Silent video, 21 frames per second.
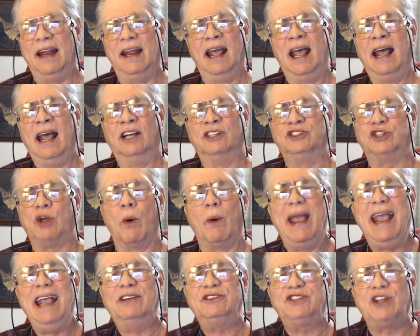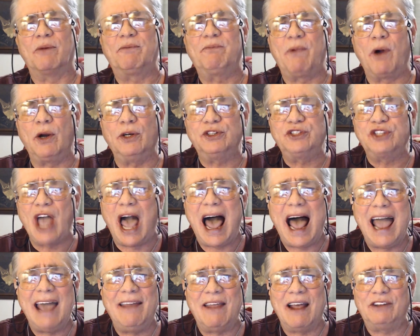so he's the first guy
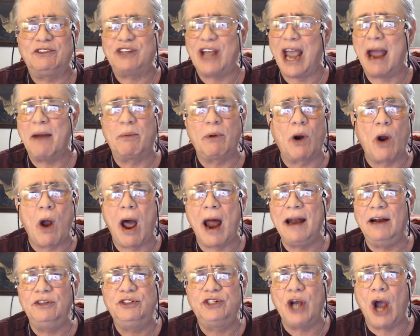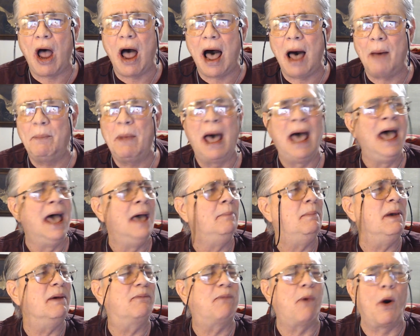that's ever on a job
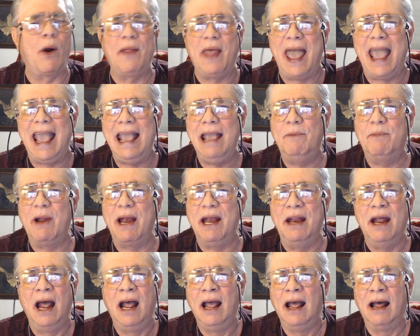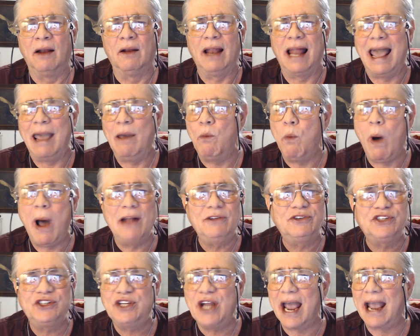before they even lay one
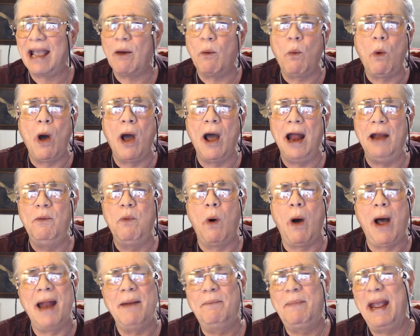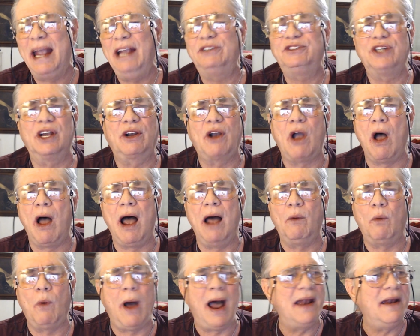stick of wood, one piece of con- one